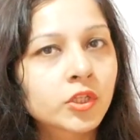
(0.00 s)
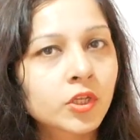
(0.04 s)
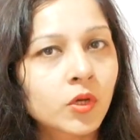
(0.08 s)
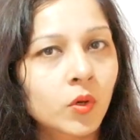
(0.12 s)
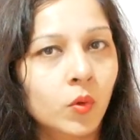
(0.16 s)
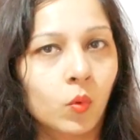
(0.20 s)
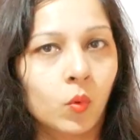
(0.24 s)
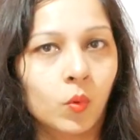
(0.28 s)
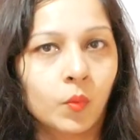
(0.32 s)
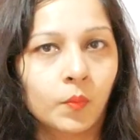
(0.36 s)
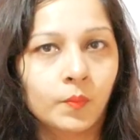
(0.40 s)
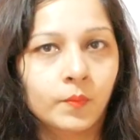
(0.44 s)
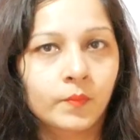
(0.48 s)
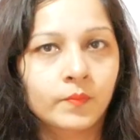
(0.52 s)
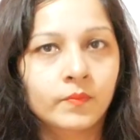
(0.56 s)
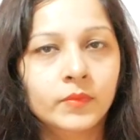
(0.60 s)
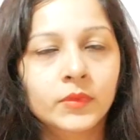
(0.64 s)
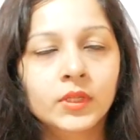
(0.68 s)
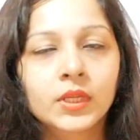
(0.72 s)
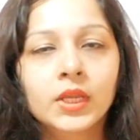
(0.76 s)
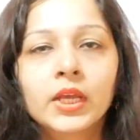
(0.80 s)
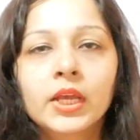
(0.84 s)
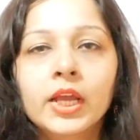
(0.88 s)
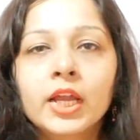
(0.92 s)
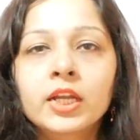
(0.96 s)
So
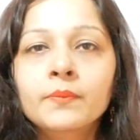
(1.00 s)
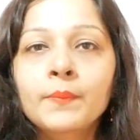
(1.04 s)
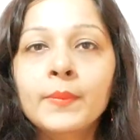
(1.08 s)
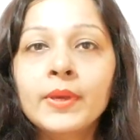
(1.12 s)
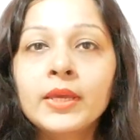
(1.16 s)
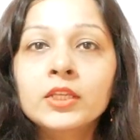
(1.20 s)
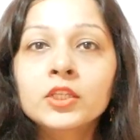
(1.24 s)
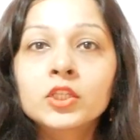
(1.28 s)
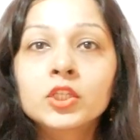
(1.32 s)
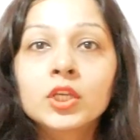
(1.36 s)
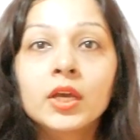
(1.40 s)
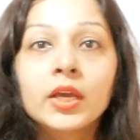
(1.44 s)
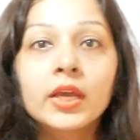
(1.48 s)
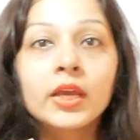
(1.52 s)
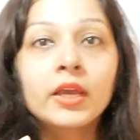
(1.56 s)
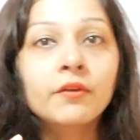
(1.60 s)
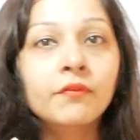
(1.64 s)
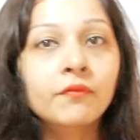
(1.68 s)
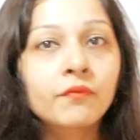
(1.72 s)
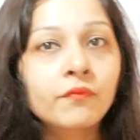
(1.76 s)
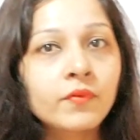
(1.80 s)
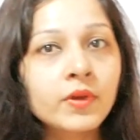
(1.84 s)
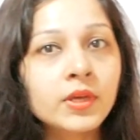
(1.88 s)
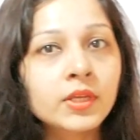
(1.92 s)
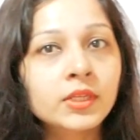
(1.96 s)
it means
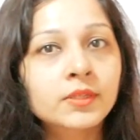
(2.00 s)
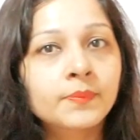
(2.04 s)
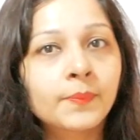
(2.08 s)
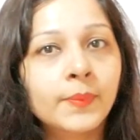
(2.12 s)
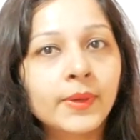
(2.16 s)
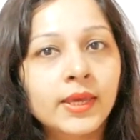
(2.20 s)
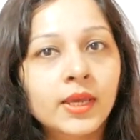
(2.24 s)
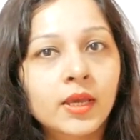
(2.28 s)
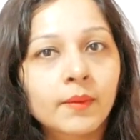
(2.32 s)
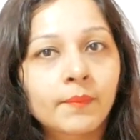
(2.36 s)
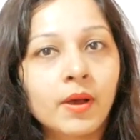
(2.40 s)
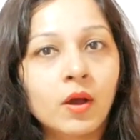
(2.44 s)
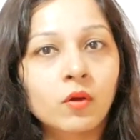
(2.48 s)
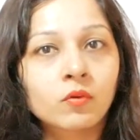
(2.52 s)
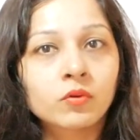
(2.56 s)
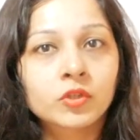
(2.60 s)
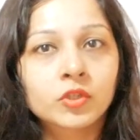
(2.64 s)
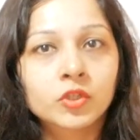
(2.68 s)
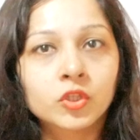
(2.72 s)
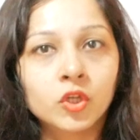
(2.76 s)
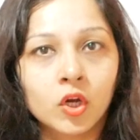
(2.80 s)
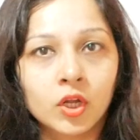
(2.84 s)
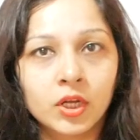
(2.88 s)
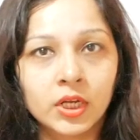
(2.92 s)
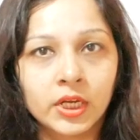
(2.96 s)
if we speak about
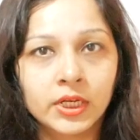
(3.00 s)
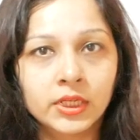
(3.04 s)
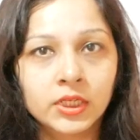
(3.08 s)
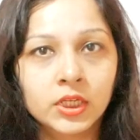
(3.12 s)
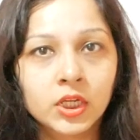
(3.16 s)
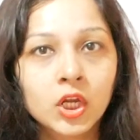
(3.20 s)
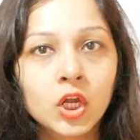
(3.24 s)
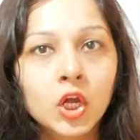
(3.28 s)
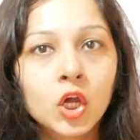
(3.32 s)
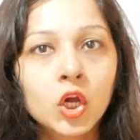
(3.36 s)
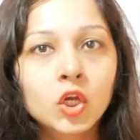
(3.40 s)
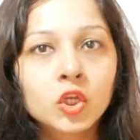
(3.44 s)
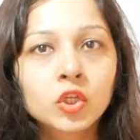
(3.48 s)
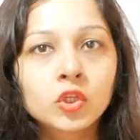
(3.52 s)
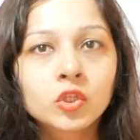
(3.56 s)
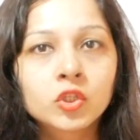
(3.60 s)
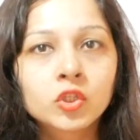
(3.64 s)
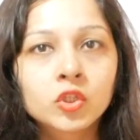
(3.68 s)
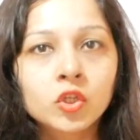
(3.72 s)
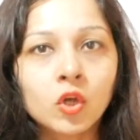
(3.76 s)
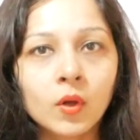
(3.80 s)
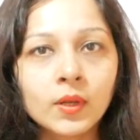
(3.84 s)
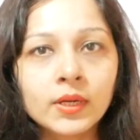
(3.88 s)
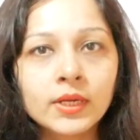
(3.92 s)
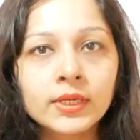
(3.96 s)
solid,
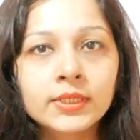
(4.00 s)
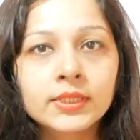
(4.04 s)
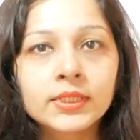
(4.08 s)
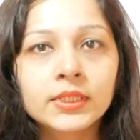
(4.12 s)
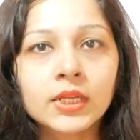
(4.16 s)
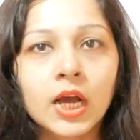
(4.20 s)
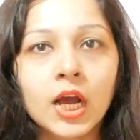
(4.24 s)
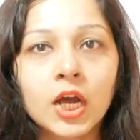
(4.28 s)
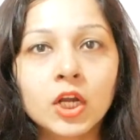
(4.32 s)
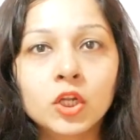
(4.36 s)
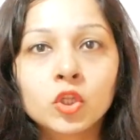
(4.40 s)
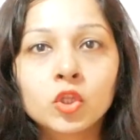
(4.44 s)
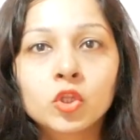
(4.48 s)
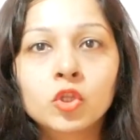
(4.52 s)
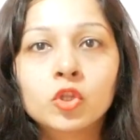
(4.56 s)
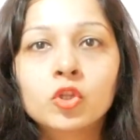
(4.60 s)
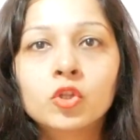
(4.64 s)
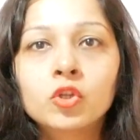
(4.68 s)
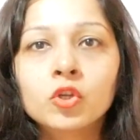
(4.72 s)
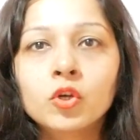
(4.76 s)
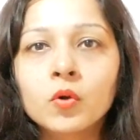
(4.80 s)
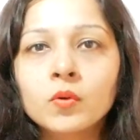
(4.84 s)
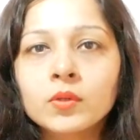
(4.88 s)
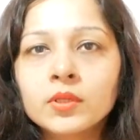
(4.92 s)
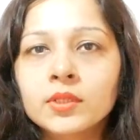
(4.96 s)
solids are
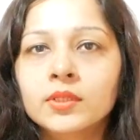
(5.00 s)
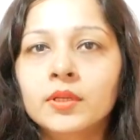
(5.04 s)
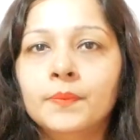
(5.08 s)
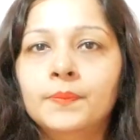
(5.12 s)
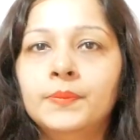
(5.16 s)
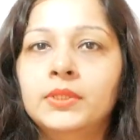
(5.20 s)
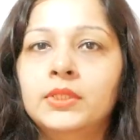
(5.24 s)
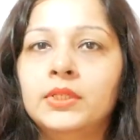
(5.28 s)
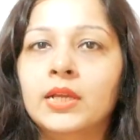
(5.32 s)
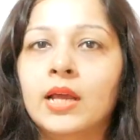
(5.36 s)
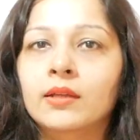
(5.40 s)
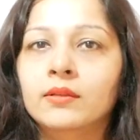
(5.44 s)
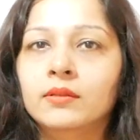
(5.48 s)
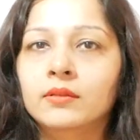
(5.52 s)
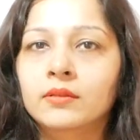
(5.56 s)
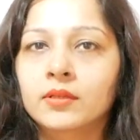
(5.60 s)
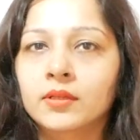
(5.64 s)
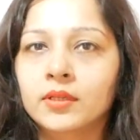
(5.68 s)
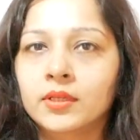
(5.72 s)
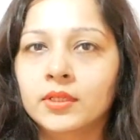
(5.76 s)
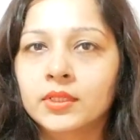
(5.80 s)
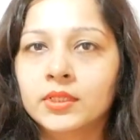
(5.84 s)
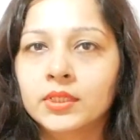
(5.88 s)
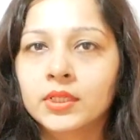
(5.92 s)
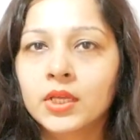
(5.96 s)
those
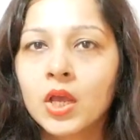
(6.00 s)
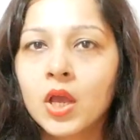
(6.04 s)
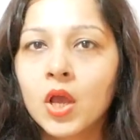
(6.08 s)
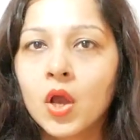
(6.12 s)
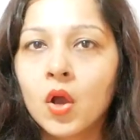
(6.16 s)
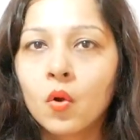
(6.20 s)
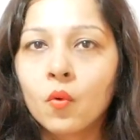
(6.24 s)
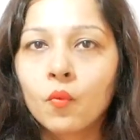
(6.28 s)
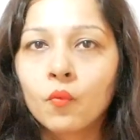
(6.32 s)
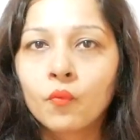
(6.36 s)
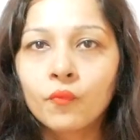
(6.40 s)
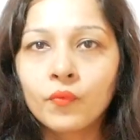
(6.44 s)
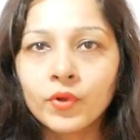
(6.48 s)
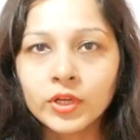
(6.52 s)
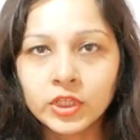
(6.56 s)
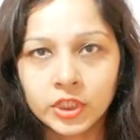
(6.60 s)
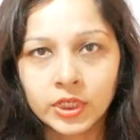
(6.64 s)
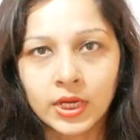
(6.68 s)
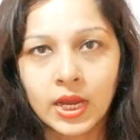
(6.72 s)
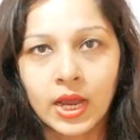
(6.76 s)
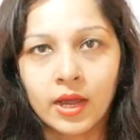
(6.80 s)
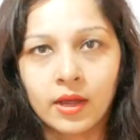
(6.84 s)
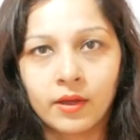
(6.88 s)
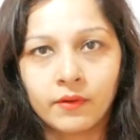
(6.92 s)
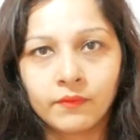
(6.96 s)
substances
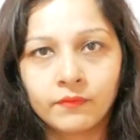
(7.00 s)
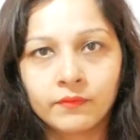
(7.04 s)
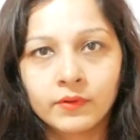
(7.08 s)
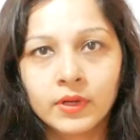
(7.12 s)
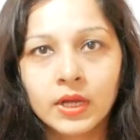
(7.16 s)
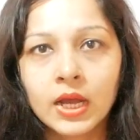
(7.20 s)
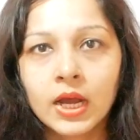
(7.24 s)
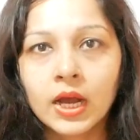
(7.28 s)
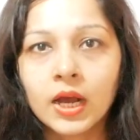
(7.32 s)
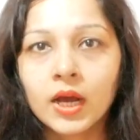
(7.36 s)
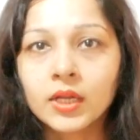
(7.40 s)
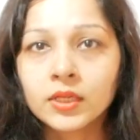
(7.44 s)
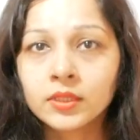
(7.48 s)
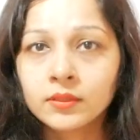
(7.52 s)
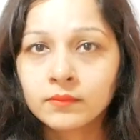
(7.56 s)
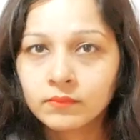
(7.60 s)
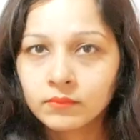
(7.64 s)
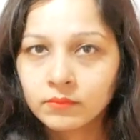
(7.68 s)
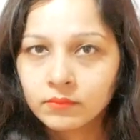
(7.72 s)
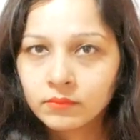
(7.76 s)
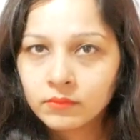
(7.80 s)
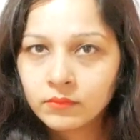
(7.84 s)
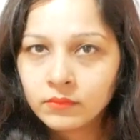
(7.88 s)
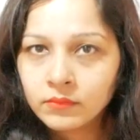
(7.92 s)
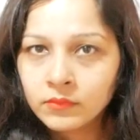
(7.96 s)
which have a
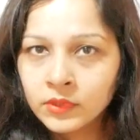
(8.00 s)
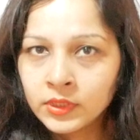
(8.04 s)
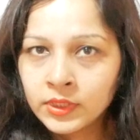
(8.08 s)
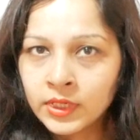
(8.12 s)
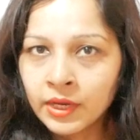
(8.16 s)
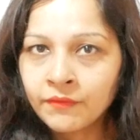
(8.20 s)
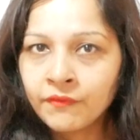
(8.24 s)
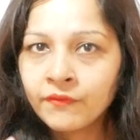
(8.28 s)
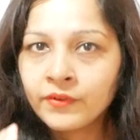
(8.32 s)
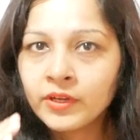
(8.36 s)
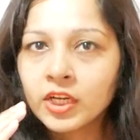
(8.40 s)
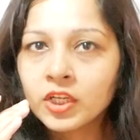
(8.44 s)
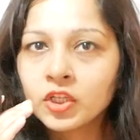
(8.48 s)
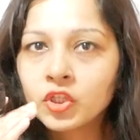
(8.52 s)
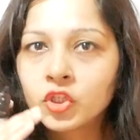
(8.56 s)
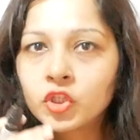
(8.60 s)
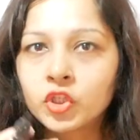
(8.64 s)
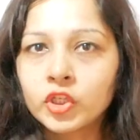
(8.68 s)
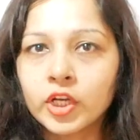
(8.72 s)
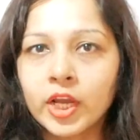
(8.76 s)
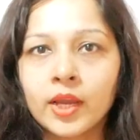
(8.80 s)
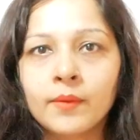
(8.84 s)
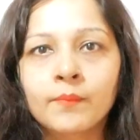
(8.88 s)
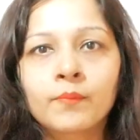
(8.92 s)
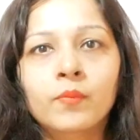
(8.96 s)
definite
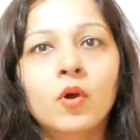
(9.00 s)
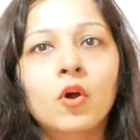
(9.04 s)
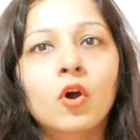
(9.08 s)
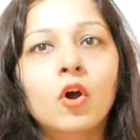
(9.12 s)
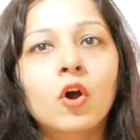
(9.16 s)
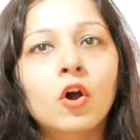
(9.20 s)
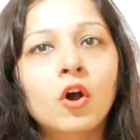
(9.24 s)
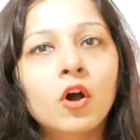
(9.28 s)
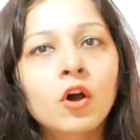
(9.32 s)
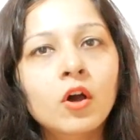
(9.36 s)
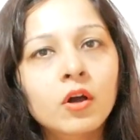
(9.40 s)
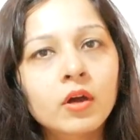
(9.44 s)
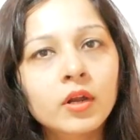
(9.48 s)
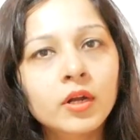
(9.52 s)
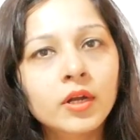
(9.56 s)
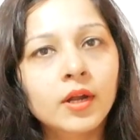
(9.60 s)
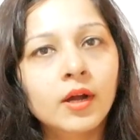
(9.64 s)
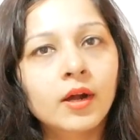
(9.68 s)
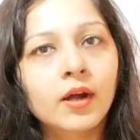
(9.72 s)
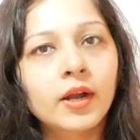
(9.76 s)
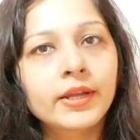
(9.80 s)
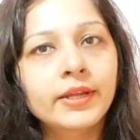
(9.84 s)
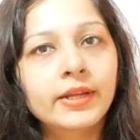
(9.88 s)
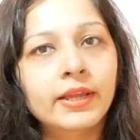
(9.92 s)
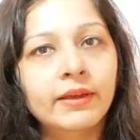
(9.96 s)
shape or
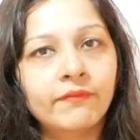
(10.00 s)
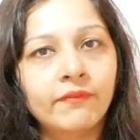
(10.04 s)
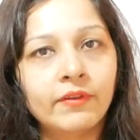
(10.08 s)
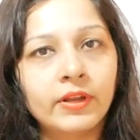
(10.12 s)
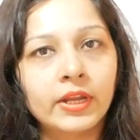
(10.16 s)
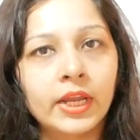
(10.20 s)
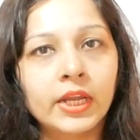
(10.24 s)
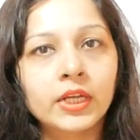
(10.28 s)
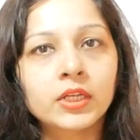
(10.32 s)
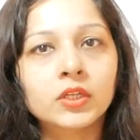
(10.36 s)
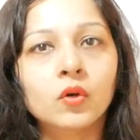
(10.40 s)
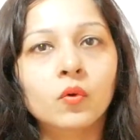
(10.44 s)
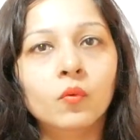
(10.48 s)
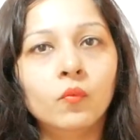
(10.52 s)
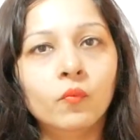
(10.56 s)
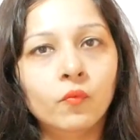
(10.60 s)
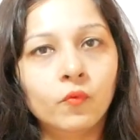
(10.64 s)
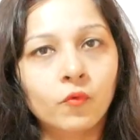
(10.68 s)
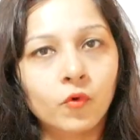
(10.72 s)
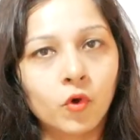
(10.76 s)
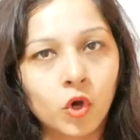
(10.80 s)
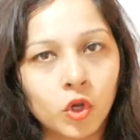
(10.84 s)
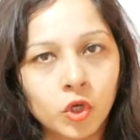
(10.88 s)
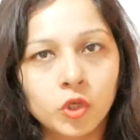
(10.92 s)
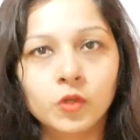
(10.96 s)
a definite
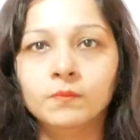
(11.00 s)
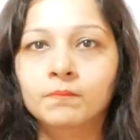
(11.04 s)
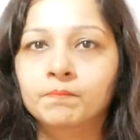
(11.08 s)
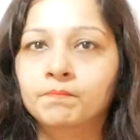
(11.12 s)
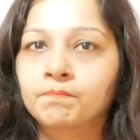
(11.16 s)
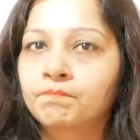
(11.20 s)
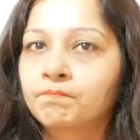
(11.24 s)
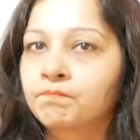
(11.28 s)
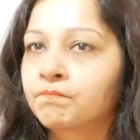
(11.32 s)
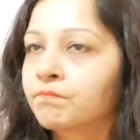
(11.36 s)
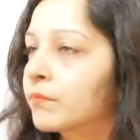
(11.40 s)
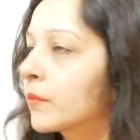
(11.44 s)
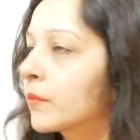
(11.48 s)
volume,